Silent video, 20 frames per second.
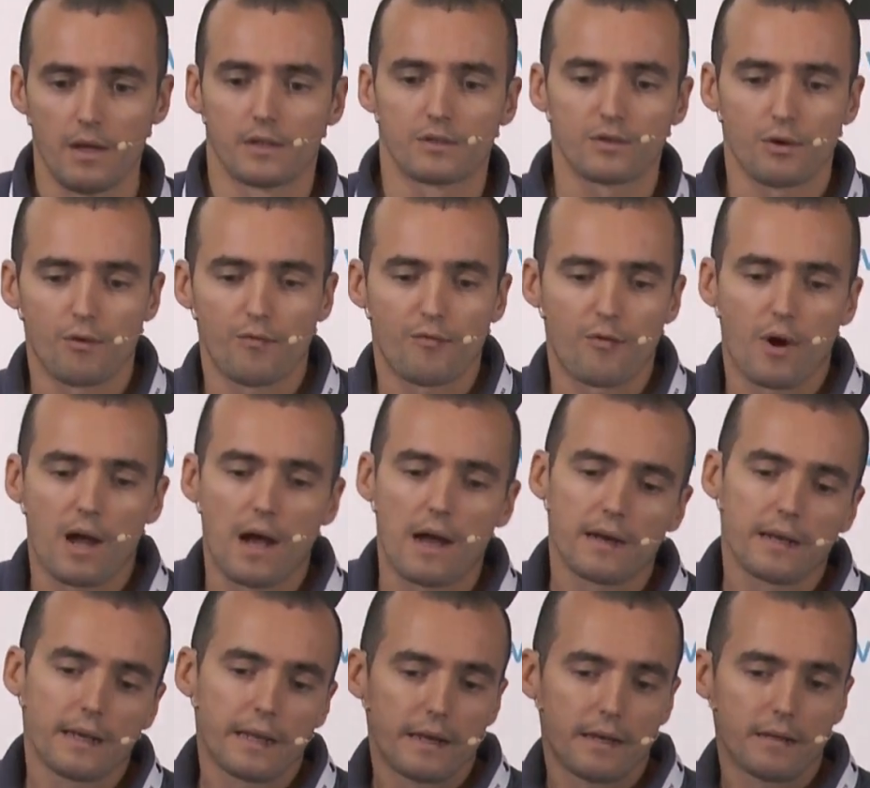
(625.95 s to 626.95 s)
So for
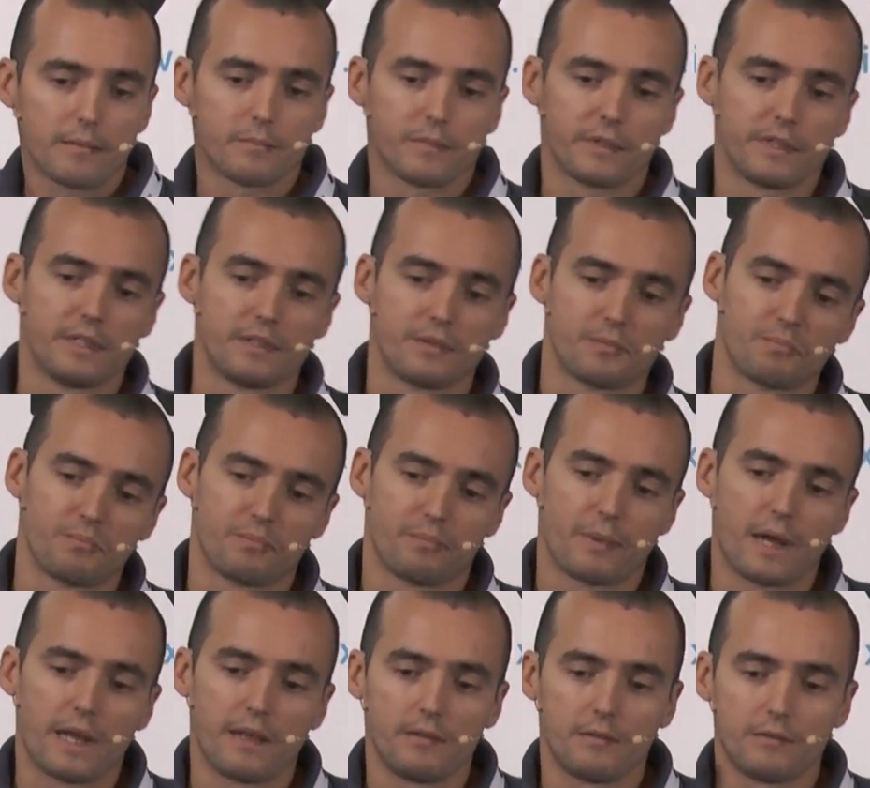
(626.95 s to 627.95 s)
Ganglia,
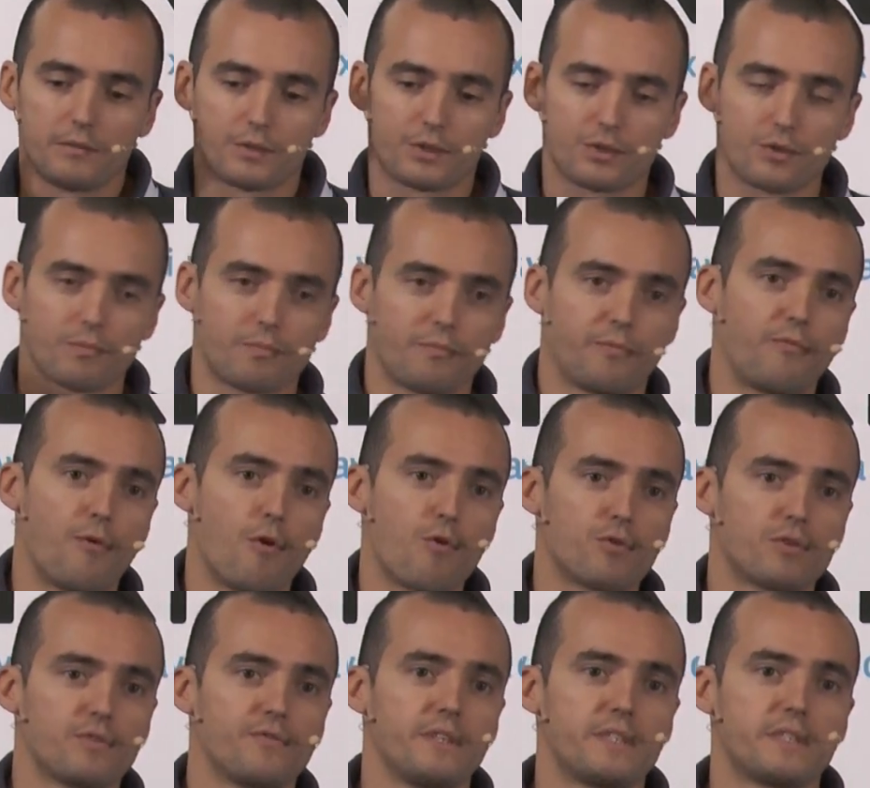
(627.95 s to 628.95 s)
I'll
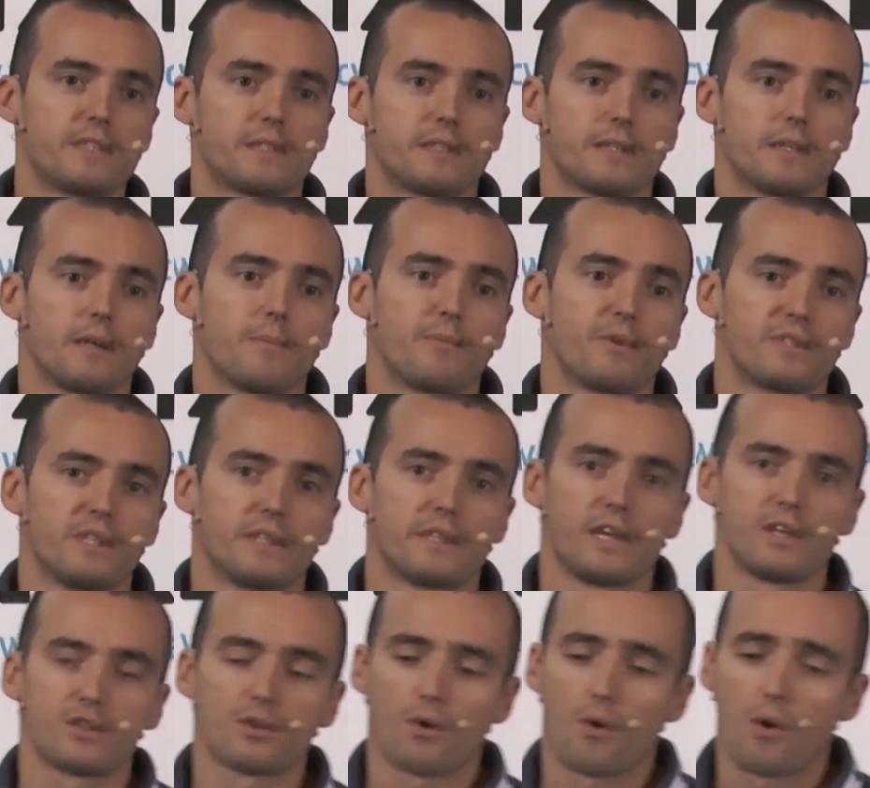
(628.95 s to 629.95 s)
focus this
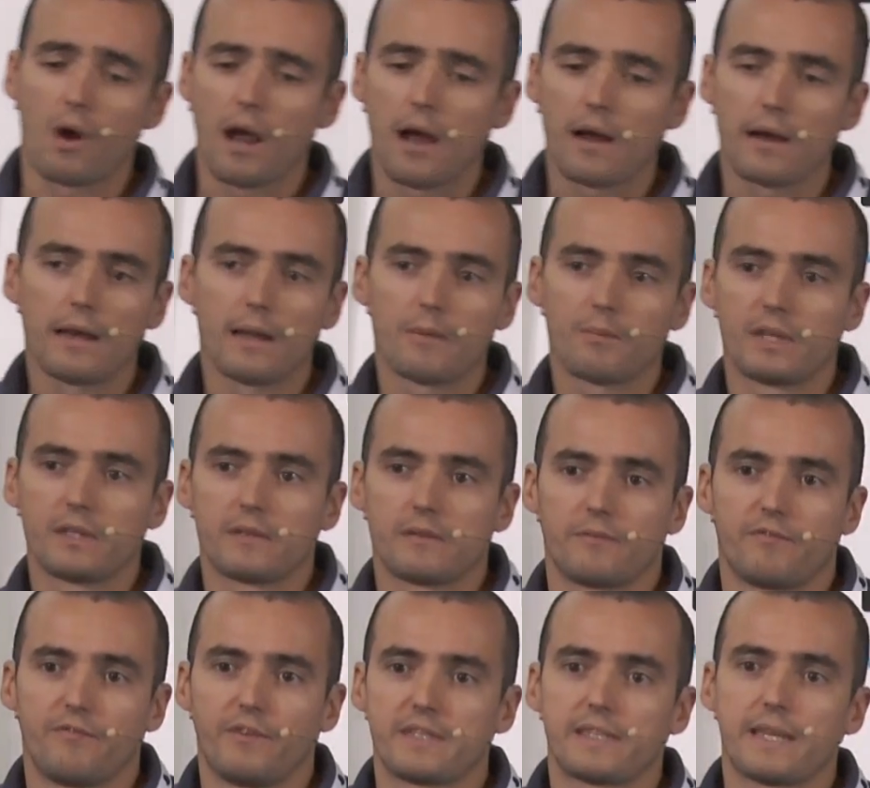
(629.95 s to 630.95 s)
presentation on Ganglia, but
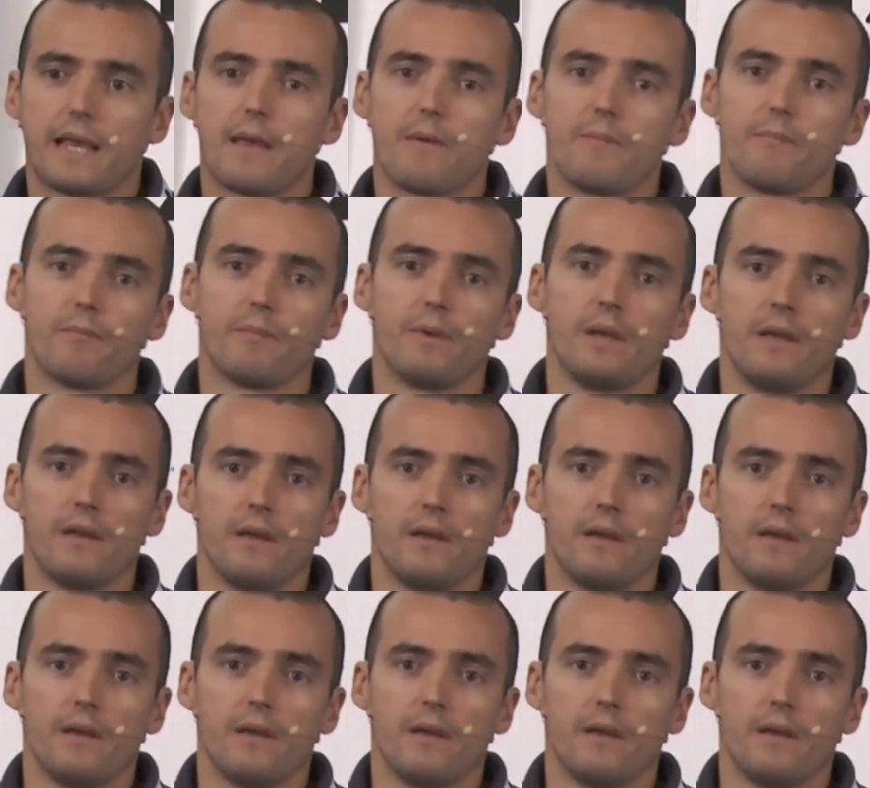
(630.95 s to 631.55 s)
the same